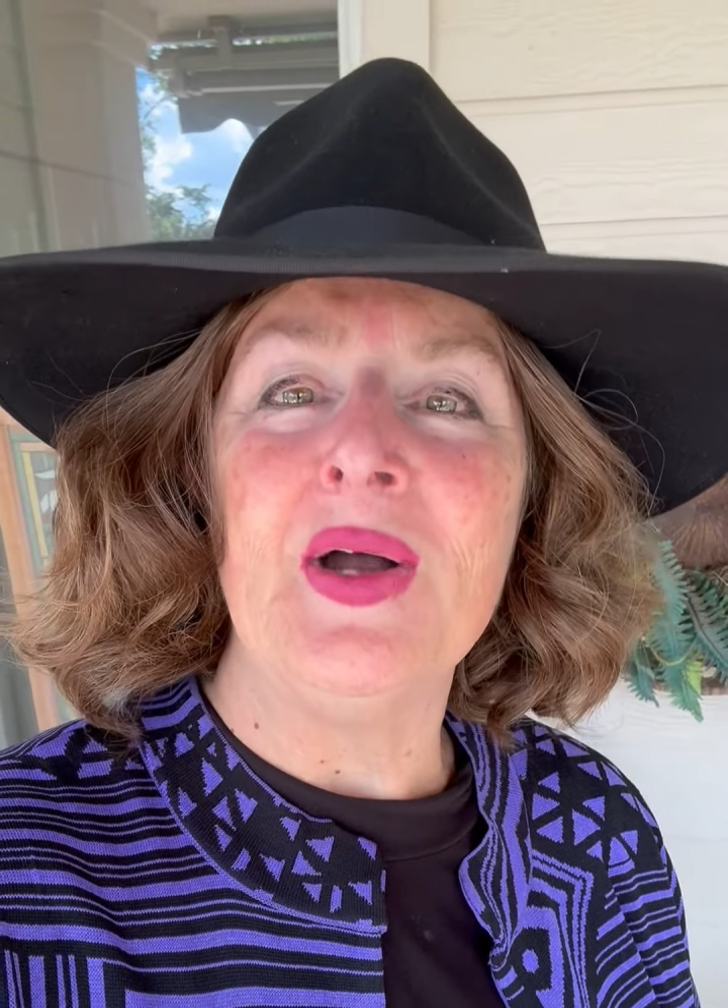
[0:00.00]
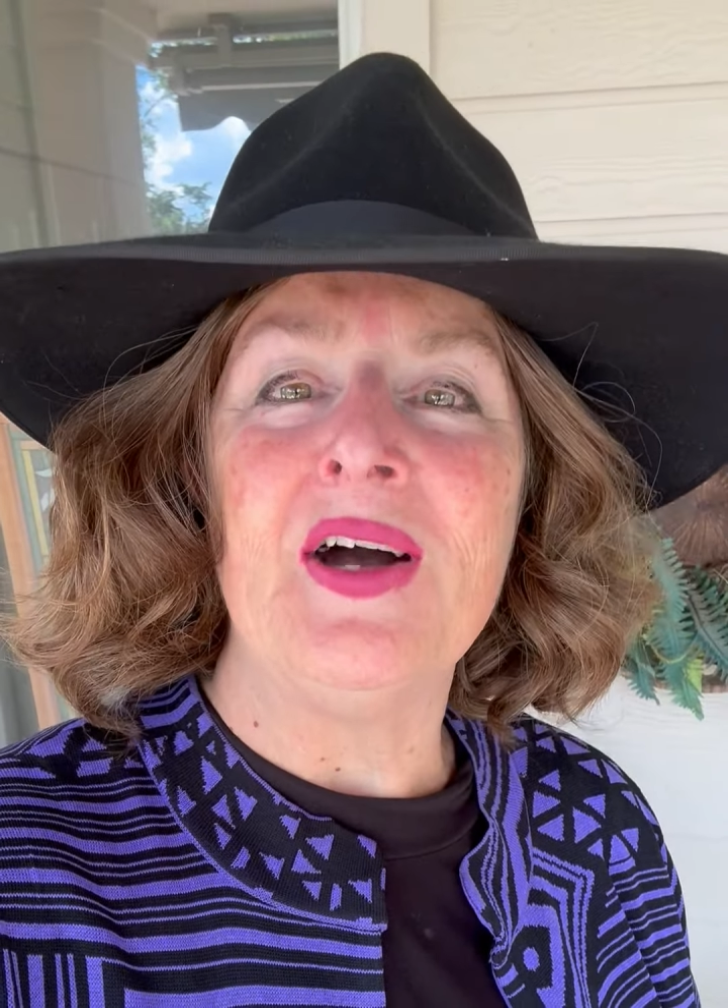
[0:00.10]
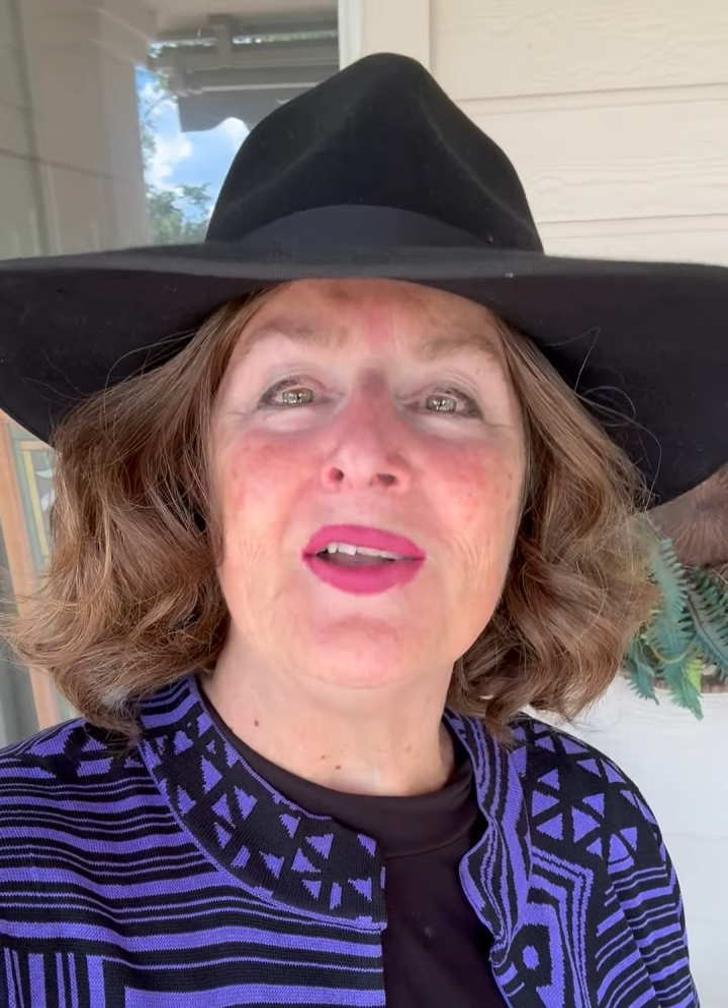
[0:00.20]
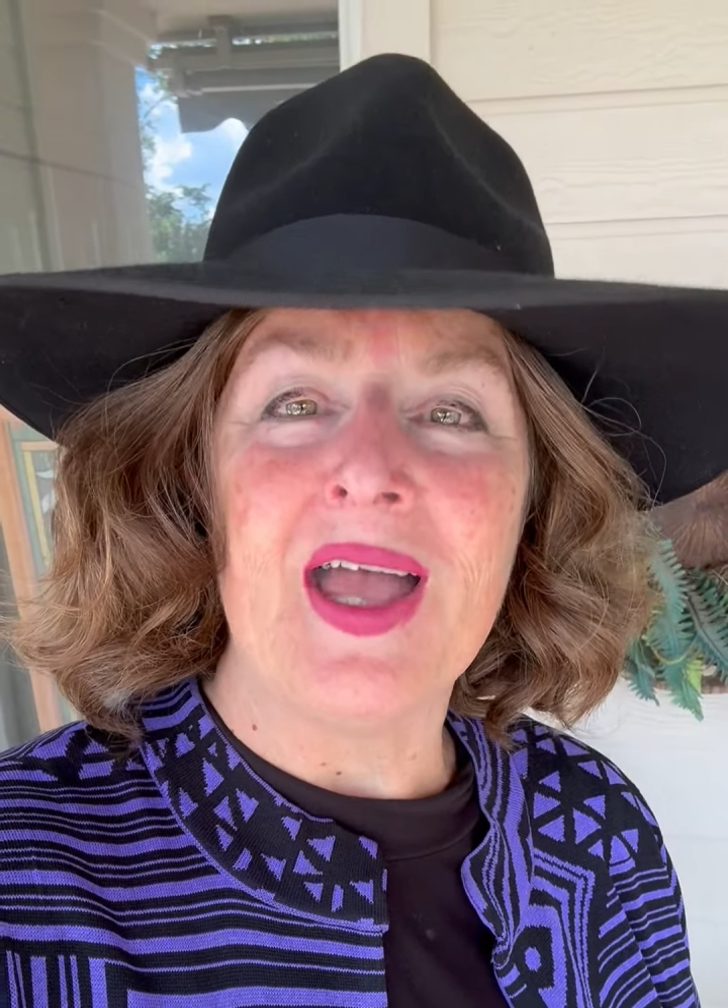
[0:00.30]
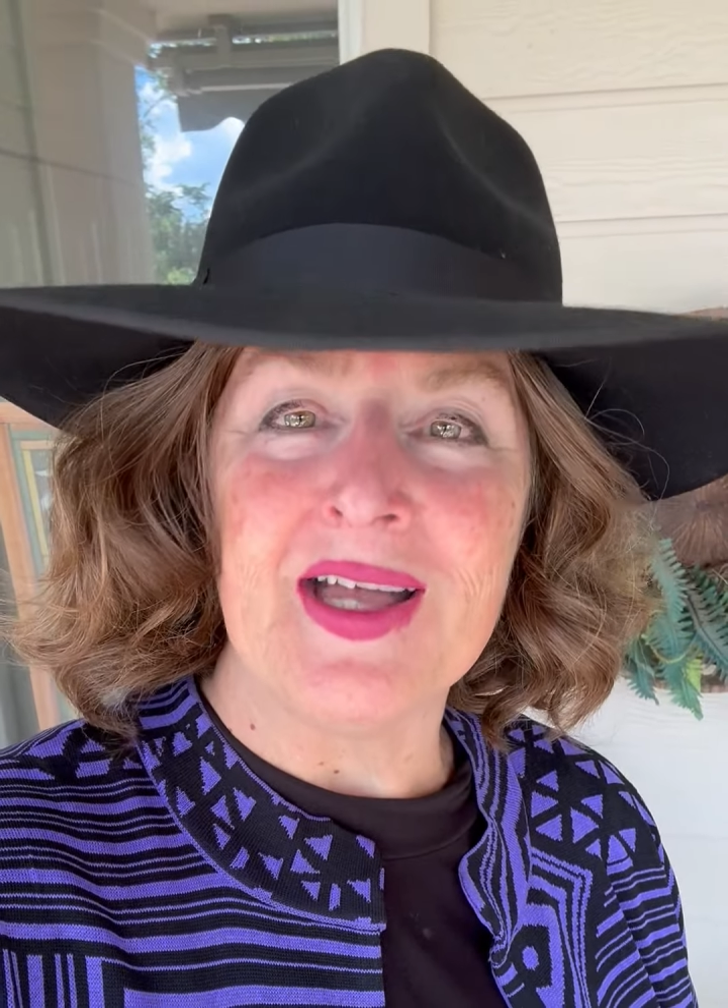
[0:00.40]

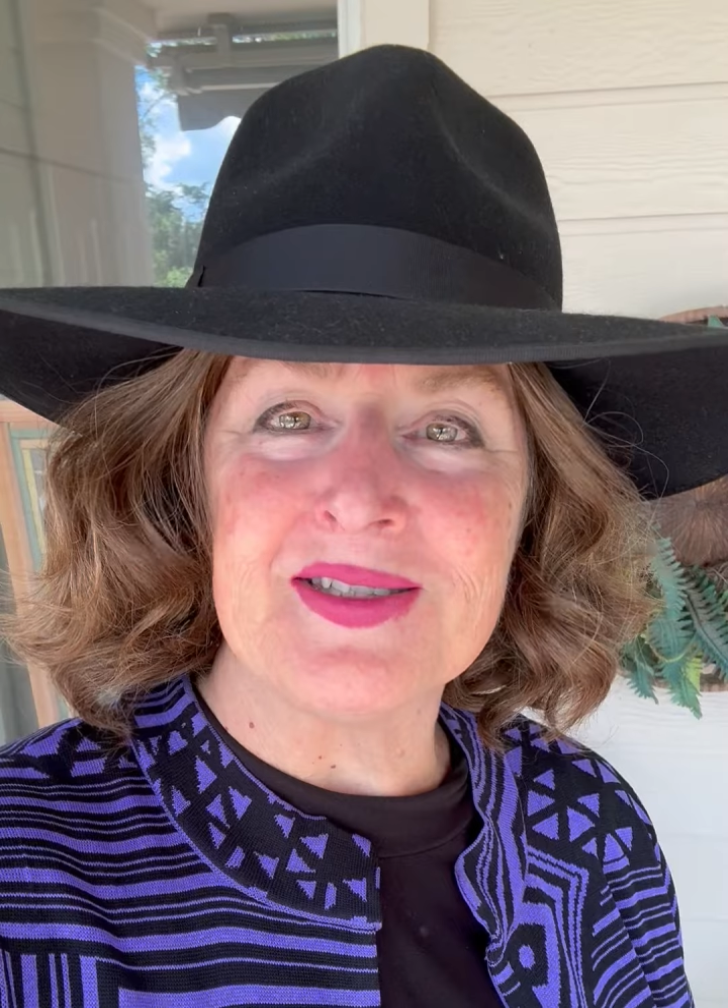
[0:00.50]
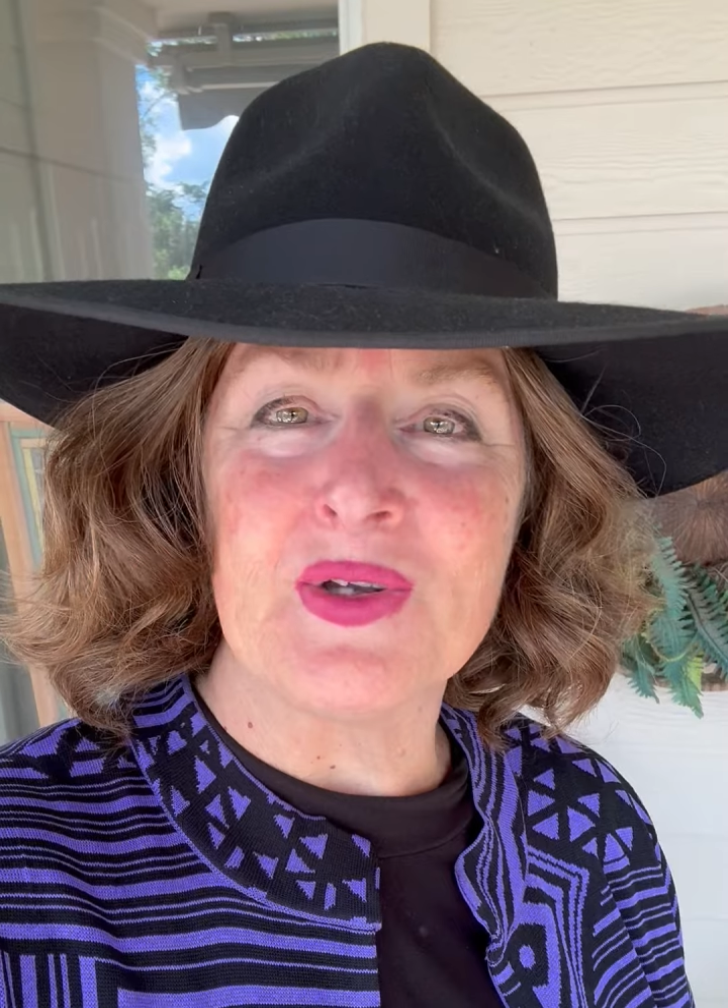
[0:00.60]
how to ask